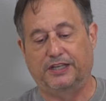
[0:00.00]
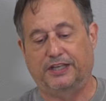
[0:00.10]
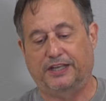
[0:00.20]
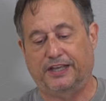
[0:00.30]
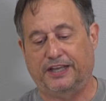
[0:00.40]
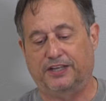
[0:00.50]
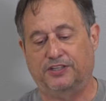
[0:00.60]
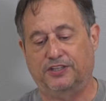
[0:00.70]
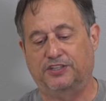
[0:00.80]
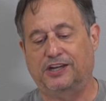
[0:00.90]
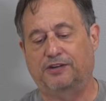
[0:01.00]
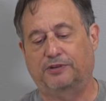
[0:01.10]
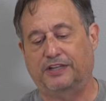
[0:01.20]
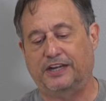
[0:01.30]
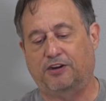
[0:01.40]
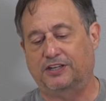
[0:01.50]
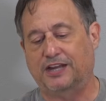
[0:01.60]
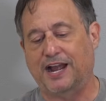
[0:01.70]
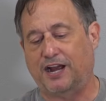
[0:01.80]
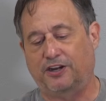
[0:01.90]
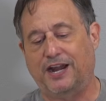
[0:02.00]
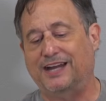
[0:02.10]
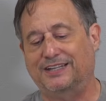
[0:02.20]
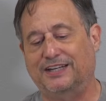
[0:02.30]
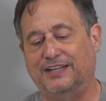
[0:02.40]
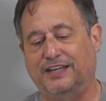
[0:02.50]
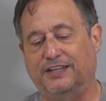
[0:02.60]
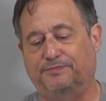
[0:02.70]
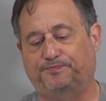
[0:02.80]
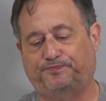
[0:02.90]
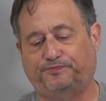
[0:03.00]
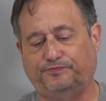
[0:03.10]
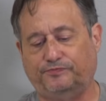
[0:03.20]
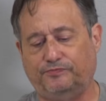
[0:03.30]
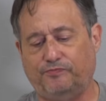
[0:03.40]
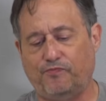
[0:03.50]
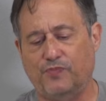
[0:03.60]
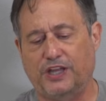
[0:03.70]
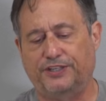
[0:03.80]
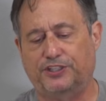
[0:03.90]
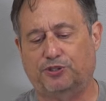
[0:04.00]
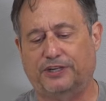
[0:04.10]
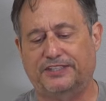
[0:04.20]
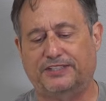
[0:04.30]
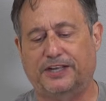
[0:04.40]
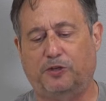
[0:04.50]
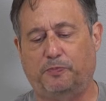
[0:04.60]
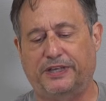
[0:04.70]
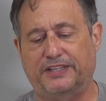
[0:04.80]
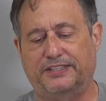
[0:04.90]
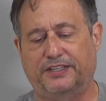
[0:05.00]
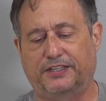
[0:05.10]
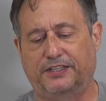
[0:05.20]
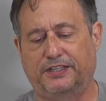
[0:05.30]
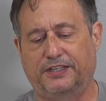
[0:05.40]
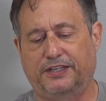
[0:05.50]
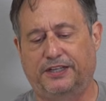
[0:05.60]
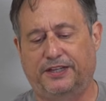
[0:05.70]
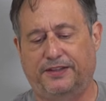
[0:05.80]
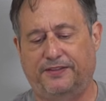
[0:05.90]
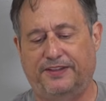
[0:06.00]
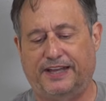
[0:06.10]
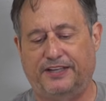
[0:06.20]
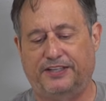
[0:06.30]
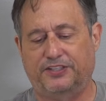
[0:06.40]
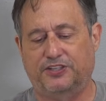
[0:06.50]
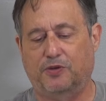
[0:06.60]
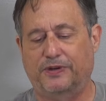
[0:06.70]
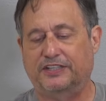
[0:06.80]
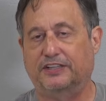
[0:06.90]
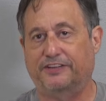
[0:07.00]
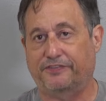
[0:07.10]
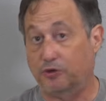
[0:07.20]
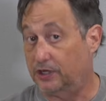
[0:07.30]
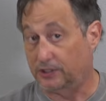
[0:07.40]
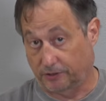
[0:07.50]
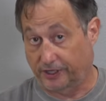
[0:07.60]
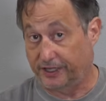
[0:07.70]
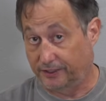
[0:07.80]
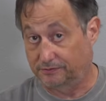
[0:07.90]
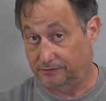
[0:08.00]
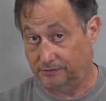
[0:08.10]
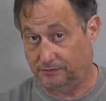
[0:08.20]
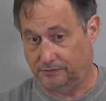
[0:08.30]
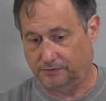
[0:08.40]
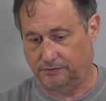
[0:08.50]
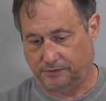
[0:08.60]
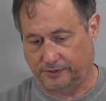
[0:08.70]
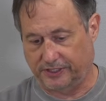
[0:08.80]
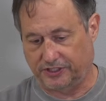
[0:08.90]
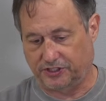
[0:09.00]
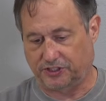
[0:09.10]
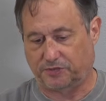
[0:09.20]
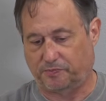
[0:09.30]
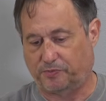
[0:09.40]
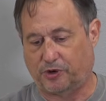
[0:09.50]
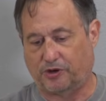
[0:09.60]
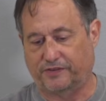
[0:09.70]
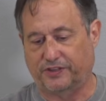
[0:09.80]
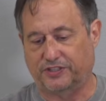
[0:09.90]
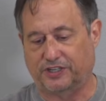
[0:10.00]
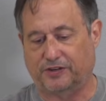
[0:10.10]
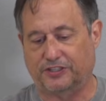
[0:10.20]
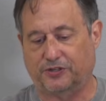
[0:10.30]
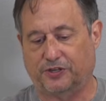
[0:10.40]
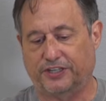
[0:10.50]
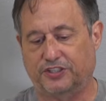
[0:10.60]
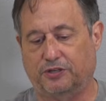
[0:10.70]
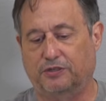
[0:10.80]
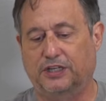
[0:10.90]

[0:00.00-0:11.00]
And you generally are not going to get a Detroit style pizza that is going to leave you hungry. It's just part of the territory. So